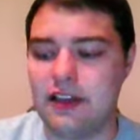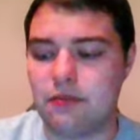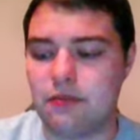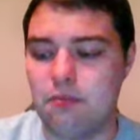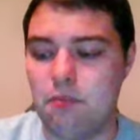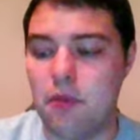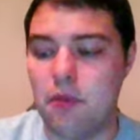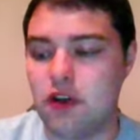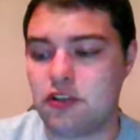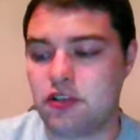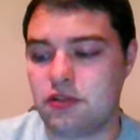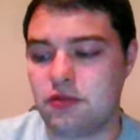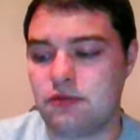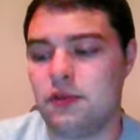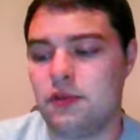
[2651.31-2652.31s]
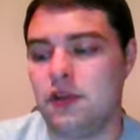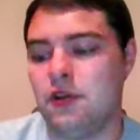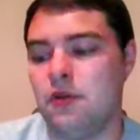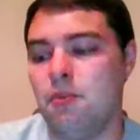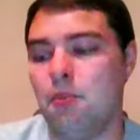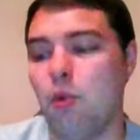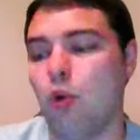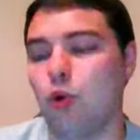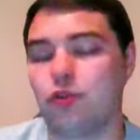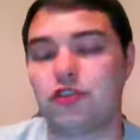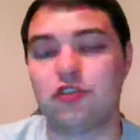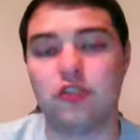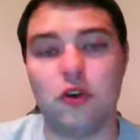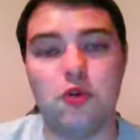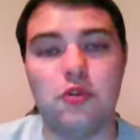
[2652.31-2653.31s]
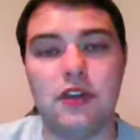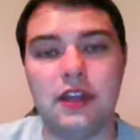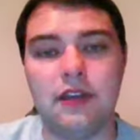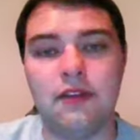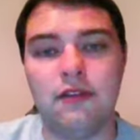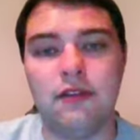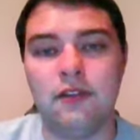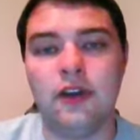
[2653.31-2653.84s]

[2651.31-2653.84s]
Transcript: is much more suited